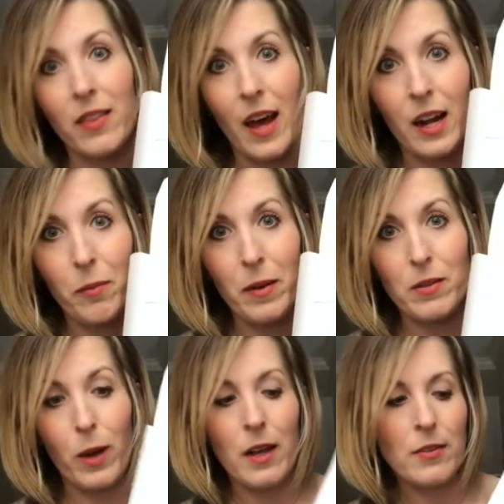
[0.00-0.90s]
that up as
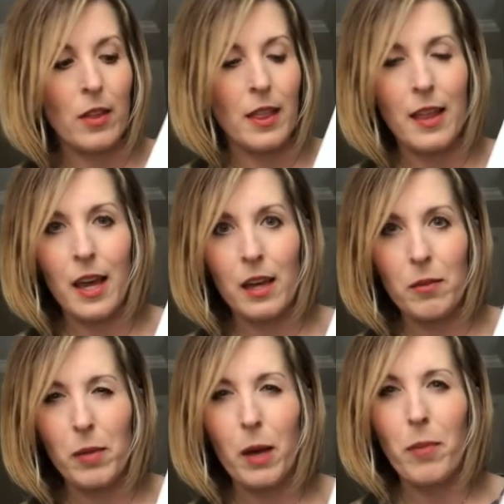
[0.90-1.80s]
well so that they can
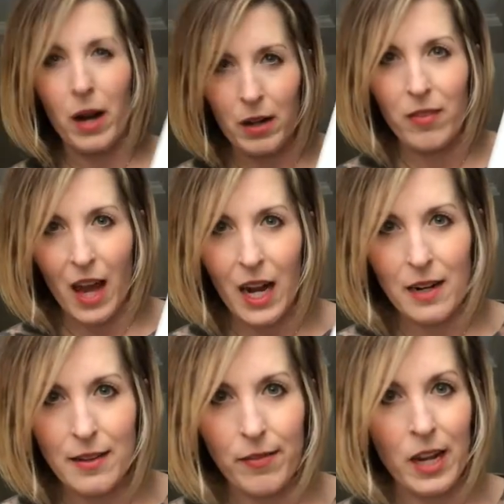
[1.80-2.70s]
be a part of that
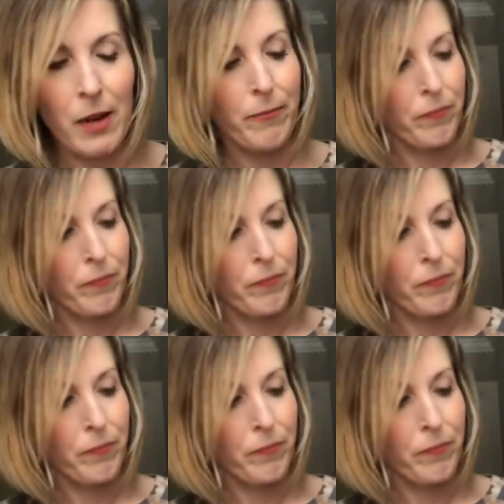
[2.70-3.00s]
activity.